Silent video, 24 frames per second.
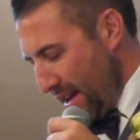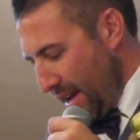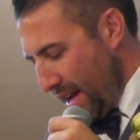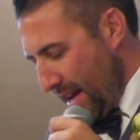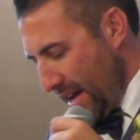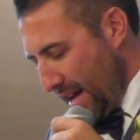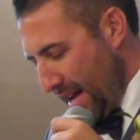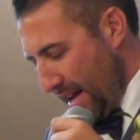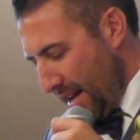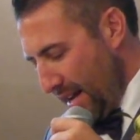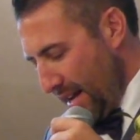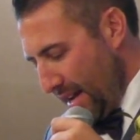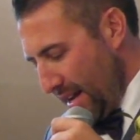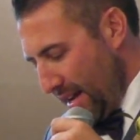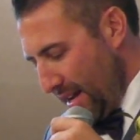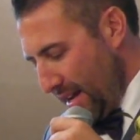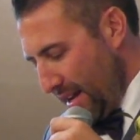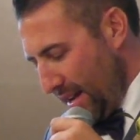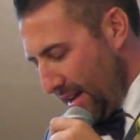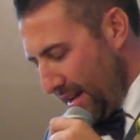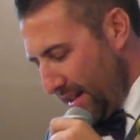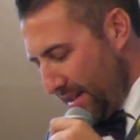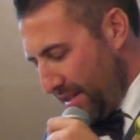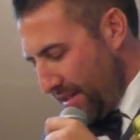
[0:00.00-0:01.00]

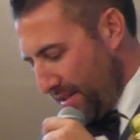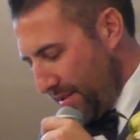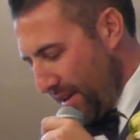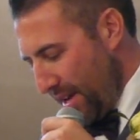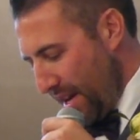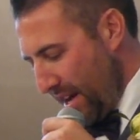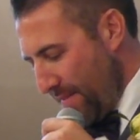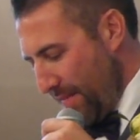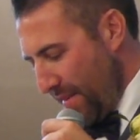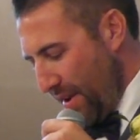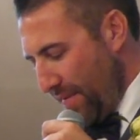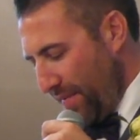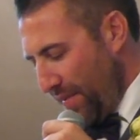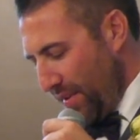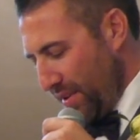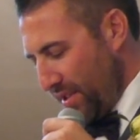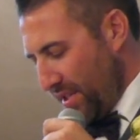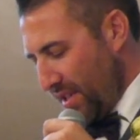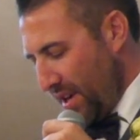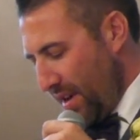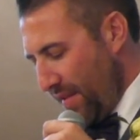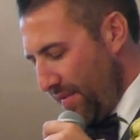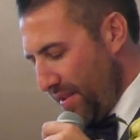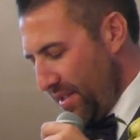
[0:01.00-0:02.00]
And so I had my
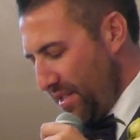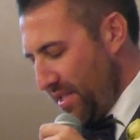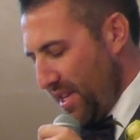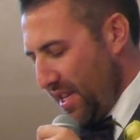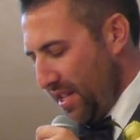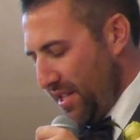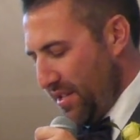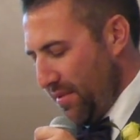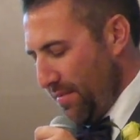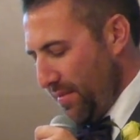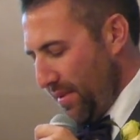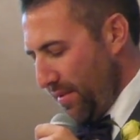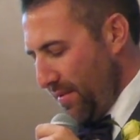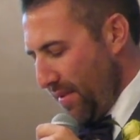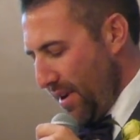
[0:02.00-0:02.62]
first conversation with